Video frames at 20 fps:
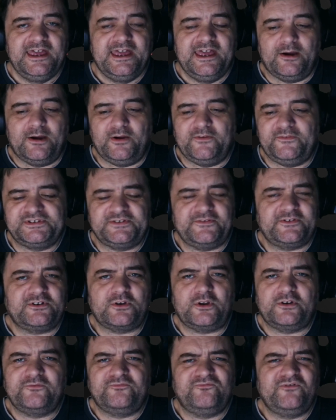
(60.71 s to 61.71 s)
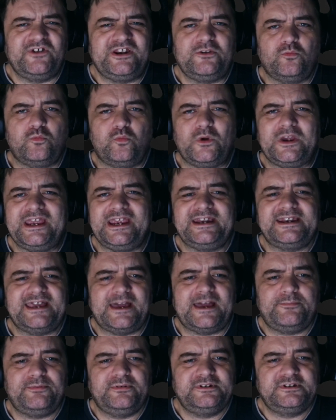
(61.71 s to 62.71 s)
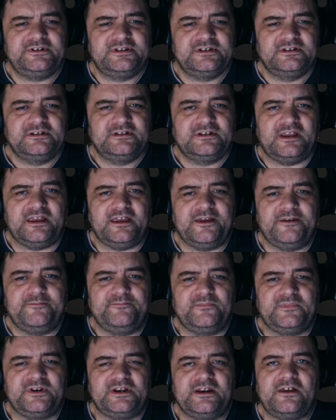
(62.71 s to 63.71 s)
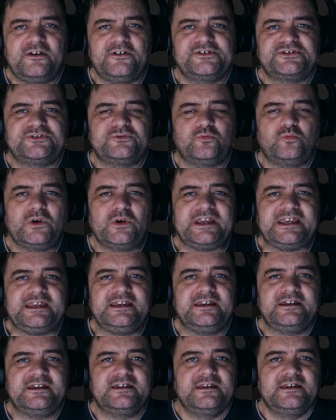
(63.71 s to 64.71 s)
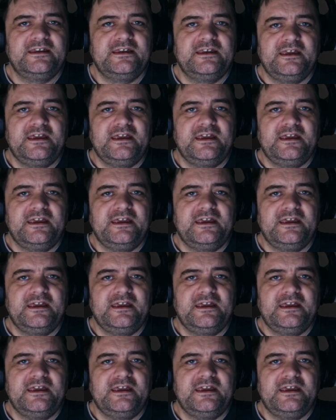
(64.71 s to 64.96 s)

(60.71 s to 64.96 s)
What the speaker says: However, something kind of really weird happened last week.